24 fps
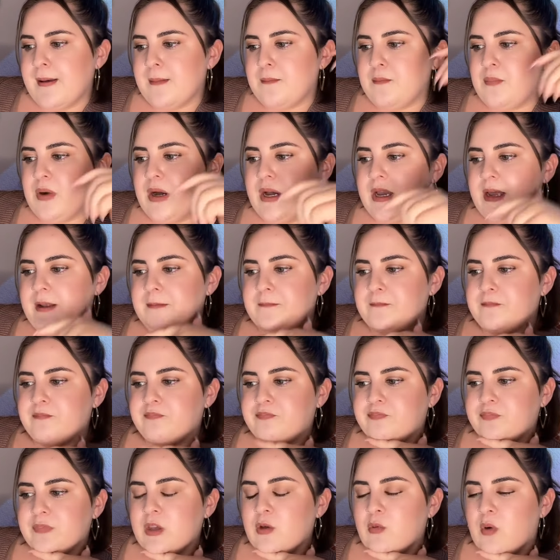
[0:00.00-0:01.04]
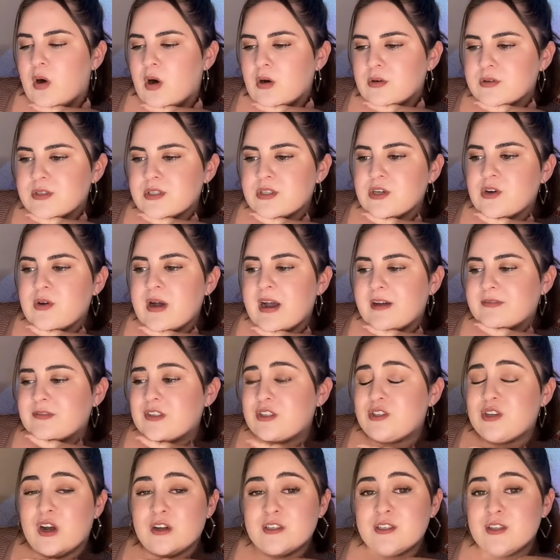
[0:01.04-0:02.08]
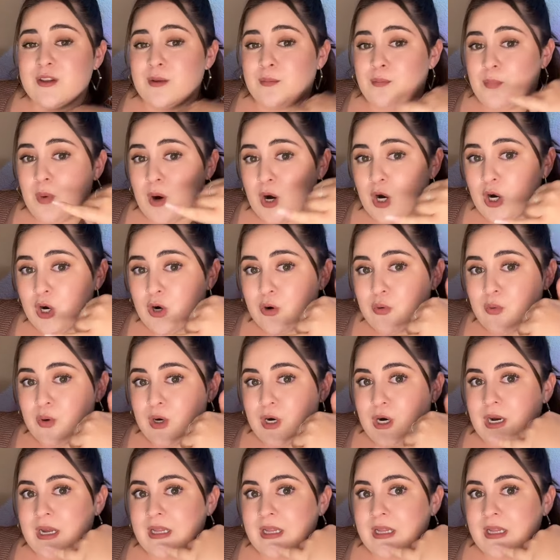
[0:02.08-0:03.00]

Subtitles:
But you also have to talk to the borrower